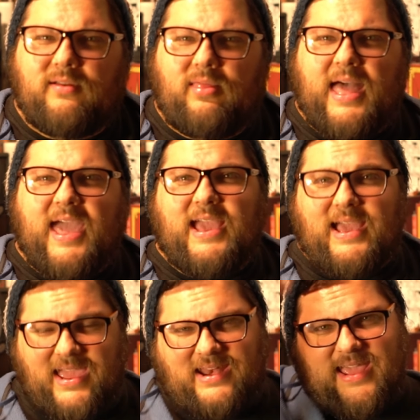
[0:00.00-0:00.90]
Like,
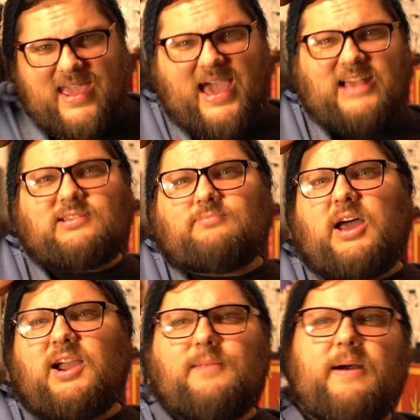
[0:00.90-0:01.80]
again, as I'm
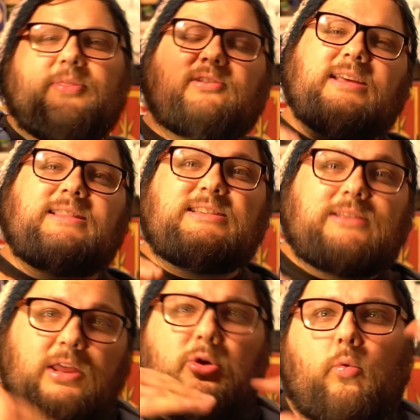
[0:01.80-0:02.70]
talking about, there's like these
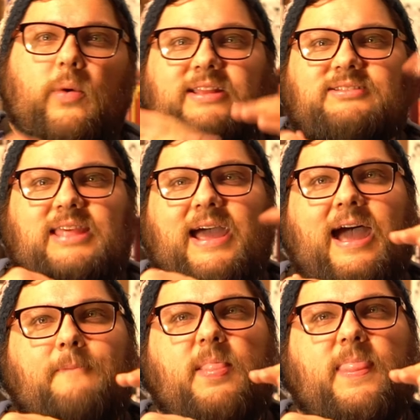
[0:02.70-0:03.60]
little wins that
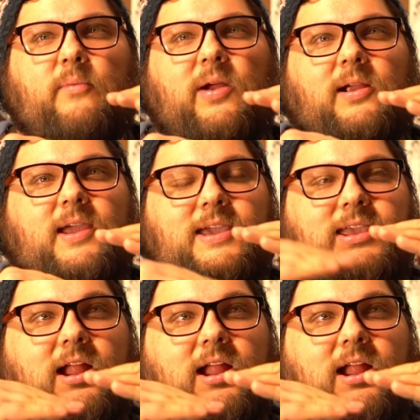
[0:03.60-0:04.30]
happen that where, you